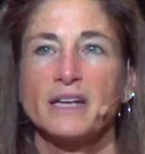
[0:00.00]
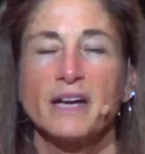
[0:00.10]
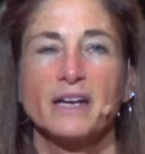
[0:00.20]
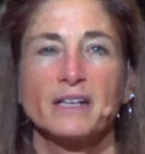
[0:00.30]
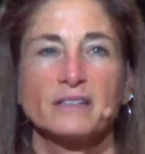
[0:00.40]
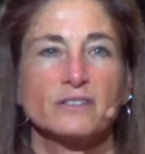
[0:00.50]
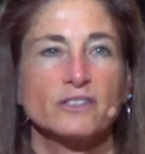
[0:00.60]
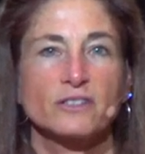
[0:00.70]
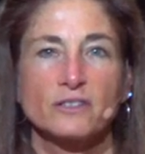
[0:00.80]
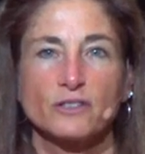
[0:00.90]
gangs
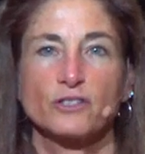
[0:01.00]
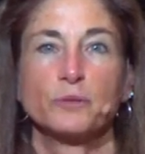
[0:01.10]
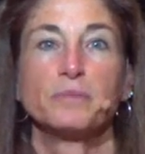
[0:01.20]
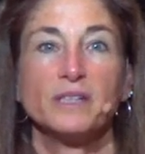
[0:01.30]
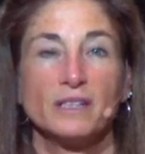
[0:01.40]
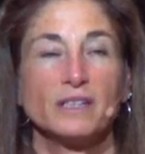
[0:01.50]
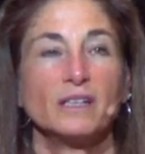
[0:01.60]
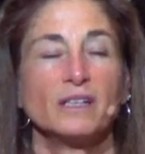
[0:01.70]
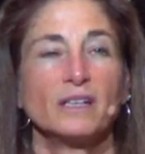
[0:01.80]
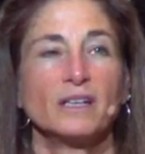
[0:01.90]
just to
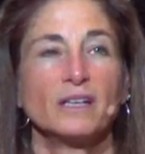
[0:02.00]
be,